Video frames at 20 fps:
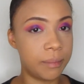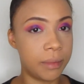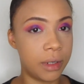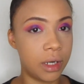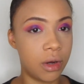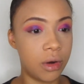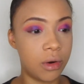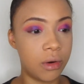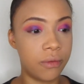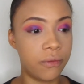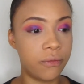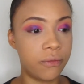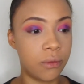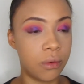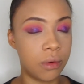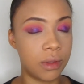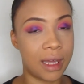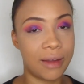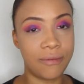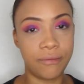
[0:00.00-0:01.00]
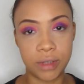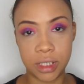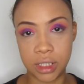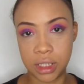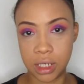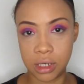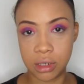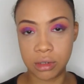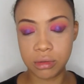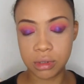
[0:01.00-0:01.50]
below for that
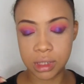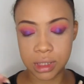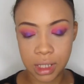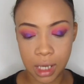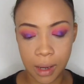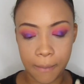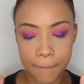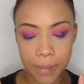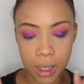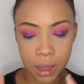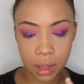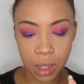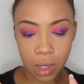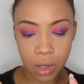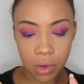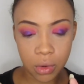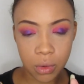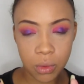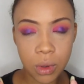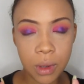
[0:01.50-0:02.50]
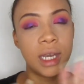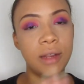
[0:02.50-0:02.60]
video down below.